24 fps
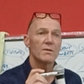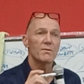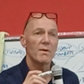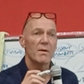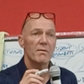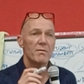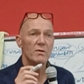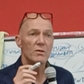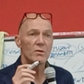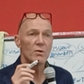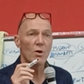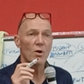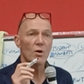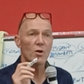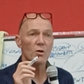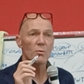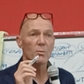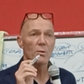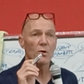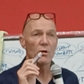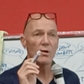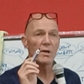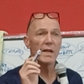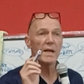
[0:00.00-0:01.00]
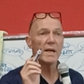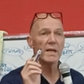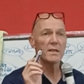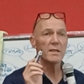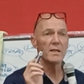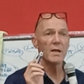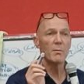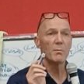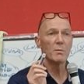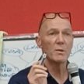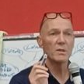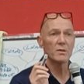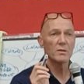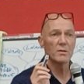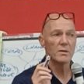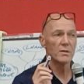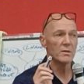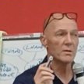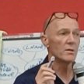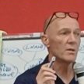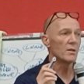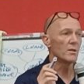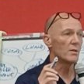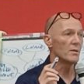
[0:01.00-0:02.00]
where we talk about leg numbers,
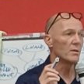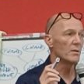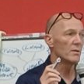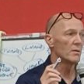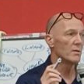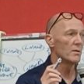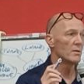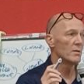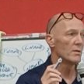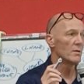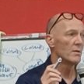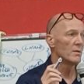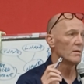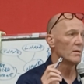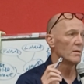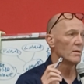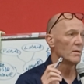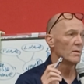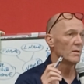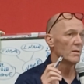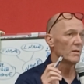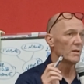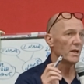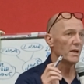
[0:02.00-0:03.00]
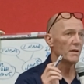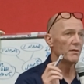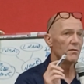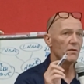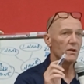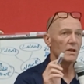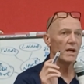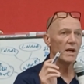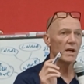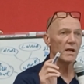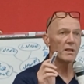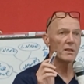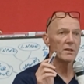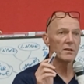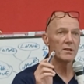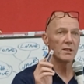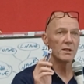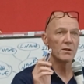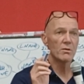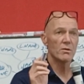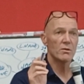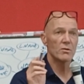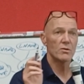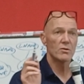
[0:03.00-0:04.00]
isn't it? That
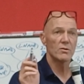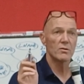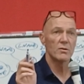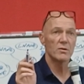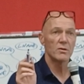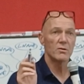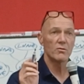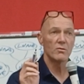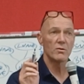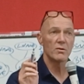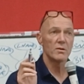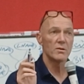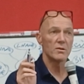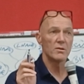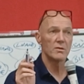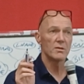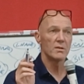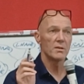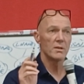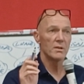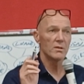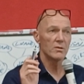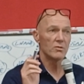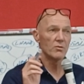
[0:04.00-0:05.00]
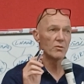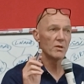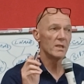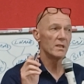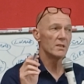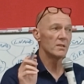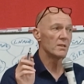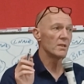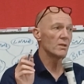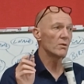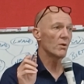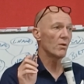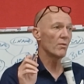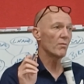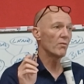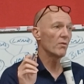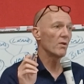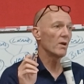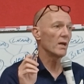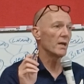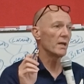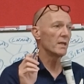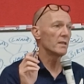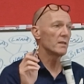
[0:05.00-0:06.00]
VN030
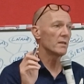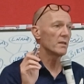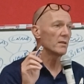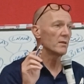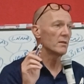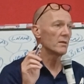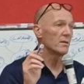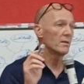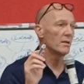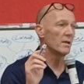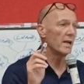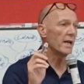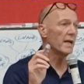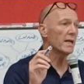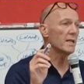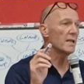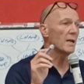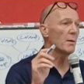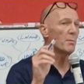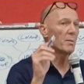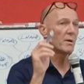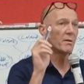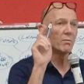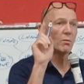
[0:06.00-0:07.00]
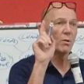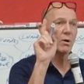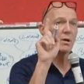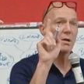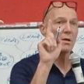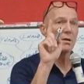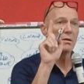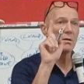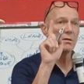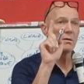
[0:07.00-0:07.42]
flight, leg number 1.